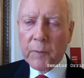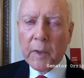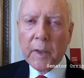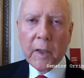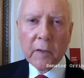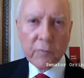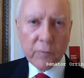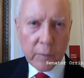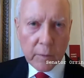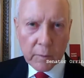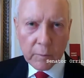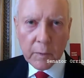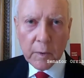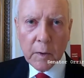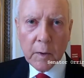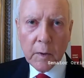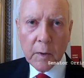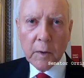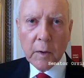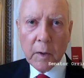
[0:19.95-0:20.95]
They actually
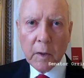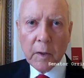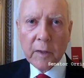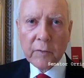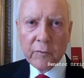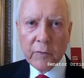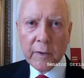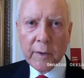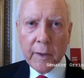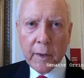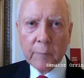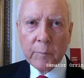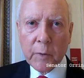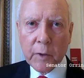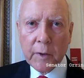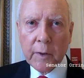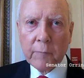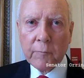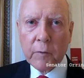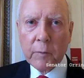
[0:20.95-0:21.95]
can be
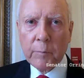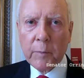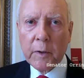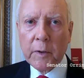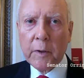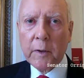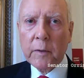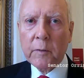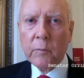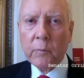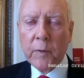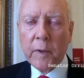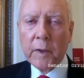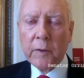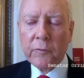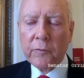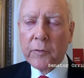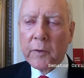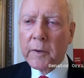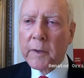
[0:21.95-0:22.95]
covered by
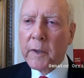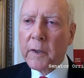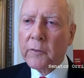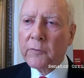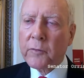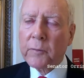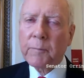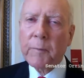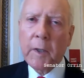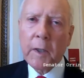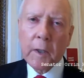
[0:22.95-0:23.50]
reconciliation.